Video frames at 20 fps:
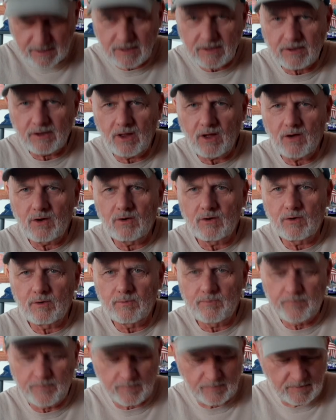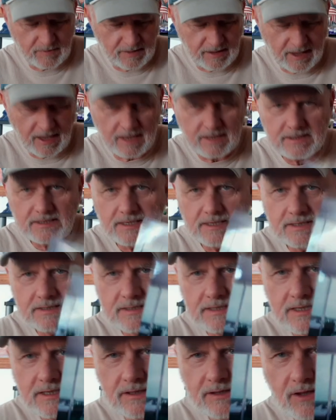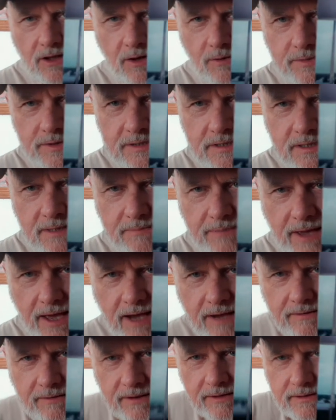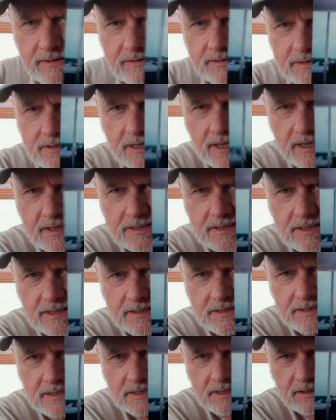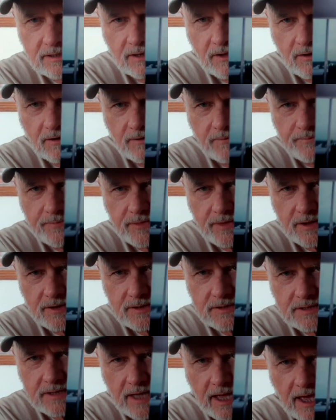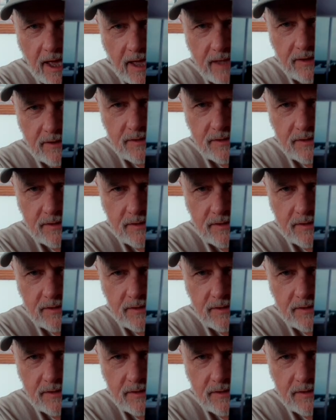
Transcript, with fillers: the globe, the AT&T globe is in the background. There's the AT&T globe. There's Dad.